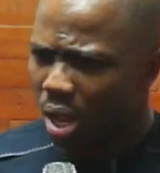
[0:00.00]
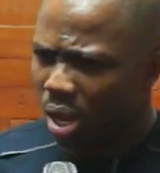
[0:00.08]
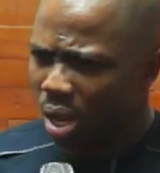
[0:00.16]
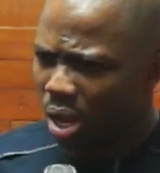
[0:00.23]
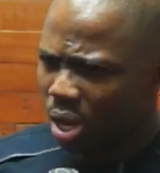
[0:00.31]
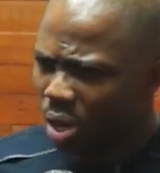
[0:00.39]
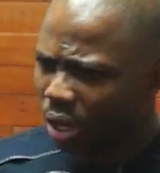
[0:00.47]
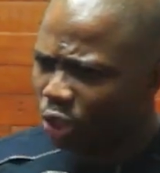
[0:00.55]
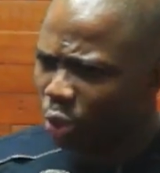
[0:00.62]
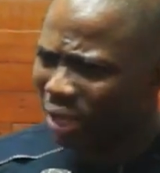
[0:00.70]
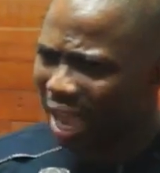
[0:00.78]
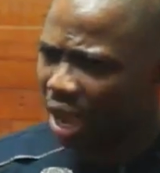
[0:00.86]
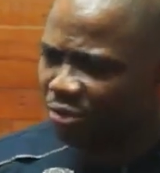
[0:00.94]
You're too
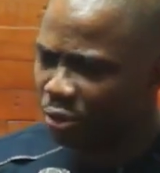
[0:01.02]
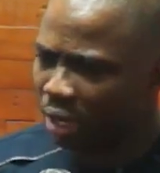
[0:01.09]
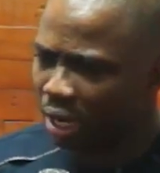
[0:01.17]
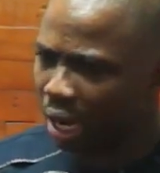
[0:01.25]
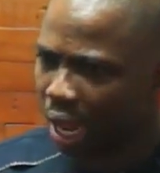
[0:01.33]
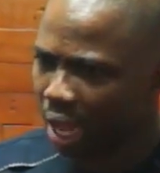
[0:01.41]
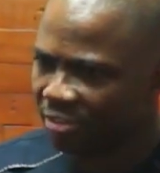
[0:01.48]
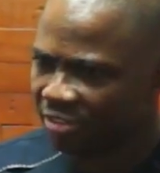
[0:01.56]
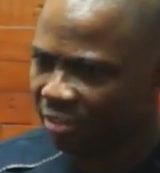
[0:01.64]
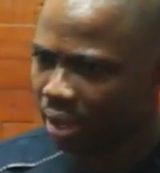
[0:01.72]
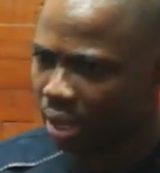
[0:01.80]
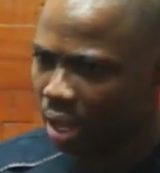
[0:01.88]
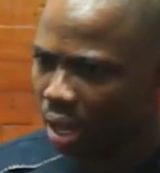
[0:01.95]
careful in life.
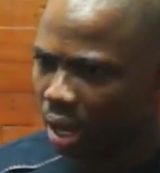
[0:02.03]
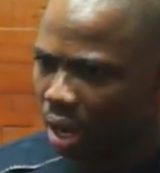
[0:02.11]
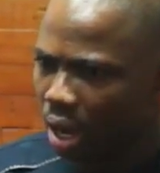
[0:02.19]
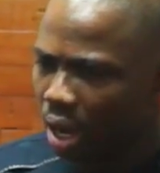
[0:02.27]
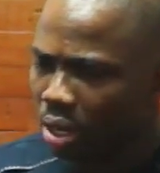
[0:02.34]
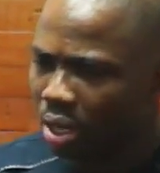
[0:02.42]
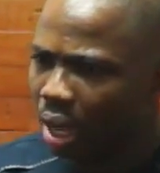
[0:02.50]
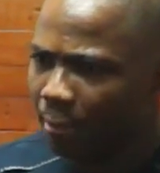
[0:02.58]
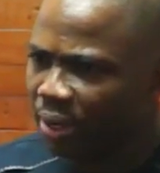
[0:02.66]
You can't be too